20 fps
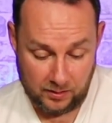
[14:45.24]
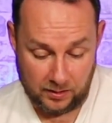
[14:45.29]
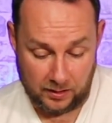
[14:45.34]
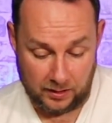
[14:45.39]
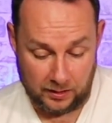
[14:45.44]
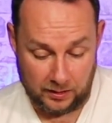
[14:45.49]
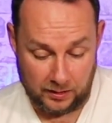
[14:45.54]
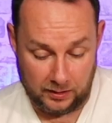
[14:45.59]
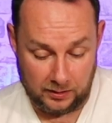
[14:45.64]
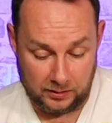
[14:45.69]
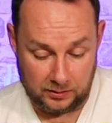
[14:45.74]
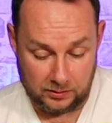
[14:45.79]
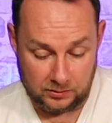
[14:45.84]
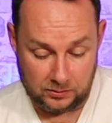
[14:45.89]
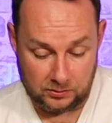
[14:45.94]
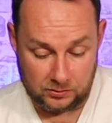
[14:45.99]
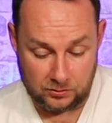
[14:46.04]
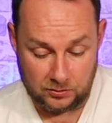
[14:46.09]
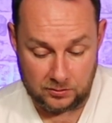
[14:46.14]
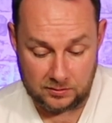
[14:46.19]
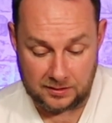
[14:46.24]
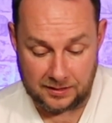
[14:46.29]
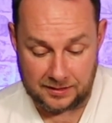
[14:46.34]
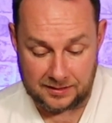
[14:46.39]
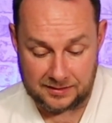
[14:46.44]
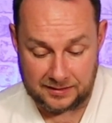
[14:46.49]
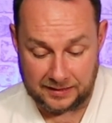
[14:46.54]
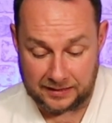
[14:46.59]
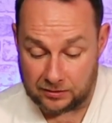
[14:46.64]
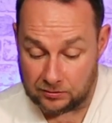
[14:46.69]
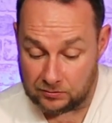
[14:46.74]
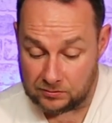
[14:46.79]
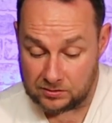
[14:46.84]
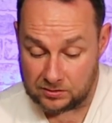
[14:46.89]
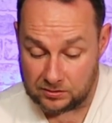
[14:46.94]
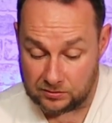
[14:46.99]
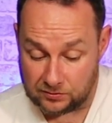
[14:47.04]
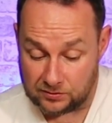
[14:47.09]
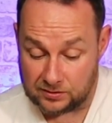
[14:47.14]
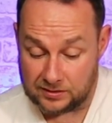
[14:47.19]
Does a single
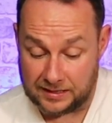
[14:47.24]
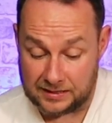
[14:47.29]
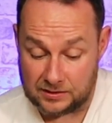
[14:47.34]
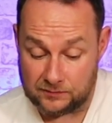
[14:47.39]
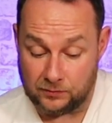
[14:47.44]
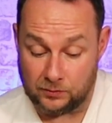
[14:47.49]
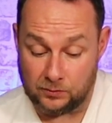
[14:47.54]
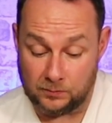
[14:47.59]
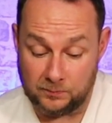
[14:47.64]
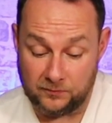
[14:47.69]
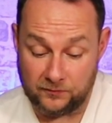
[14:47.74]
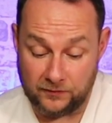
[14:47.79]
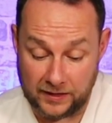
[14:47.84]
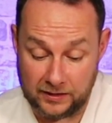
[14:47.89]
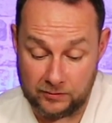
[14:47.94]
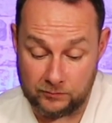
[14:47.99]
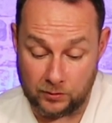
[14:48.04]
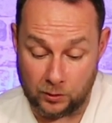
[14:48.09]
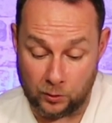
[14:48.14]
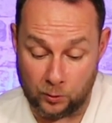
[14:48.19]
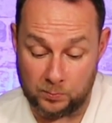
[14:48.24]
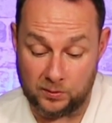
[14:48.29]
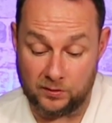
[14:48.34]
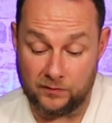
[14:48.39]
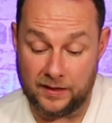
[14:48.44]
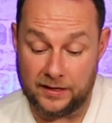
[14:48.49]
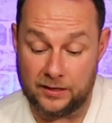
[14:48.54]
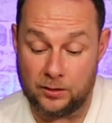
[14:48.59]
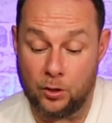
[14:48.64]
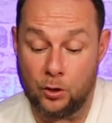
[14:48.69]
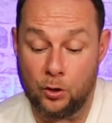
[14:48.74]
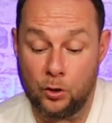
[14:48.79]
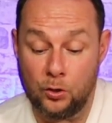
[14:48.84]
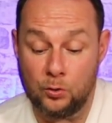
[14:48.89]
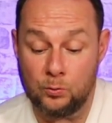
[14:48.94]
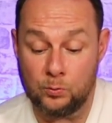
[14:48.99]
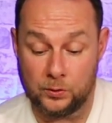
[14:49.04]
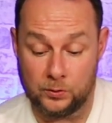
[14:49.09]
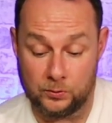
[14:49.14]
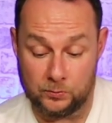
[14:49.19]
successful fate roll prevent
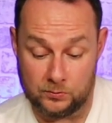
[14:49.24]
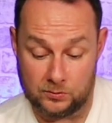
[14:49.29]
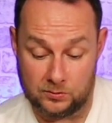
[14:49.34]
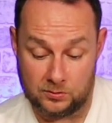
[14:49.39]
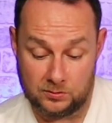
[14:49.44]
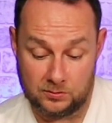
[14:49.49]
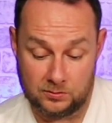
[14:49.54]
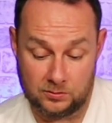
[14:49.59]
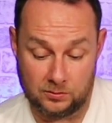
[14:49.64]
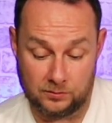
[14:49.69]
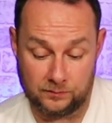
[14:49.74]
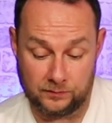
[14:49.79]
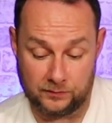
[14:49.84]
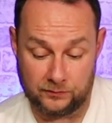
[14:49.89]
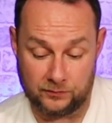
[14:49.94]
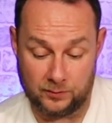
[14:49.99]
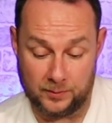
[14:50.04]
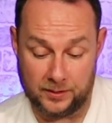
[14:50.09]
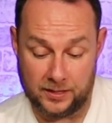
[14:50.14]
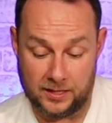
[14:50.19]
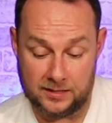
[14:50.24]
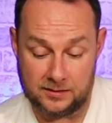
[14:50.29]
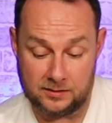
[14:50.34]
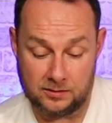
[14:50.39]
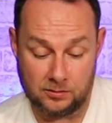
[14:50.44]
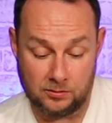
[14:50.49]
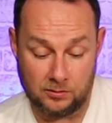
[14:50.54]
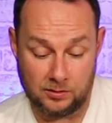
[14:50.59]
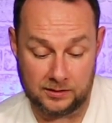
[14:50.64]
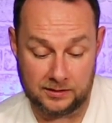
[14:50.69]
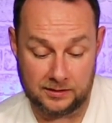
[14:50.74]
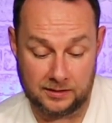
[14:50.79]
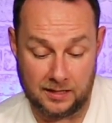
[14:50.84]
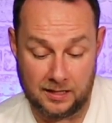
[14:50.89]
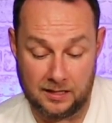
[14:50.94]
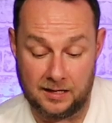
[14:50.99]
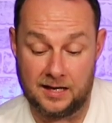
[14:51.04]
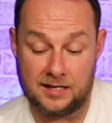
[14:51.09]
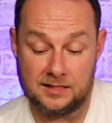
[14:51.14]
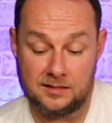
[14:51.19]
all wounds suffered from an
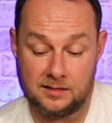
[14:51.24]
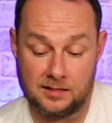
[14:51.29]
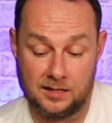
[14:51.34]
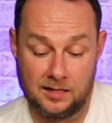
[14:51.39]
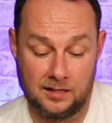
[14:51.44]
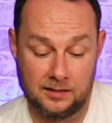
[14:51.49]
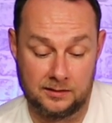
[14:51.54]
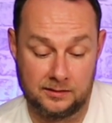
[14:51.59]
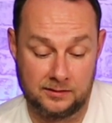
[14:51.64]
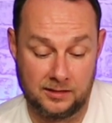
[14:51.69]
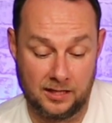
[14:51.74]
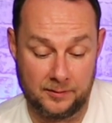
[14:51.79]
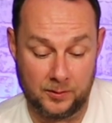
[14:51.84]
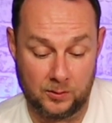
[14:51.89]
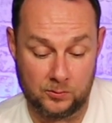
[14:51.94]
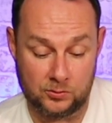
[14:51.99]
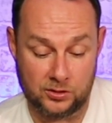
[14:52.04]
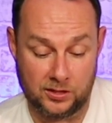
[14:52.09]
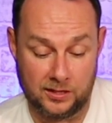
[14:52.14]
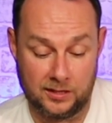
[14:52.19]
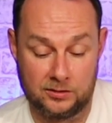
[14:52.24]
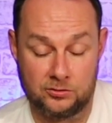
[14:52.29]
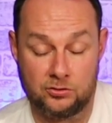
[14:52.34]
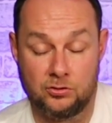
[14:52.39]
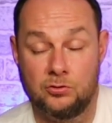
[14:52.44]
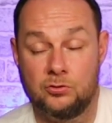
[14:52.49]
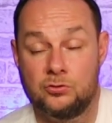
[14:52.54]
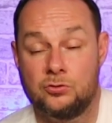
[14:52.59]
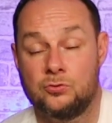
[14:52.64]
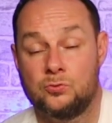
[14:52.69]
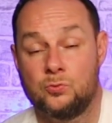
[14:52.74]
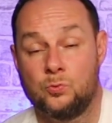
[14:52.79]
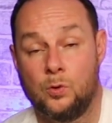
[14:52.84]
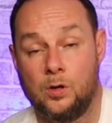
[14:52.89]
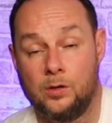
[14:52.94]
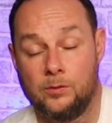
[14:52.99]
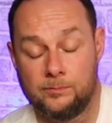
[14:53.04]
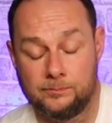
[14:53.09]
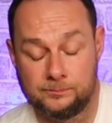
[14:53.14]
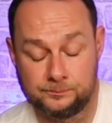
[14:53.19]
Isengard demo charge, or just
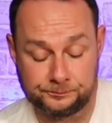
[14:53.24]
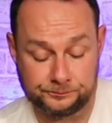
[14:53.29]
one?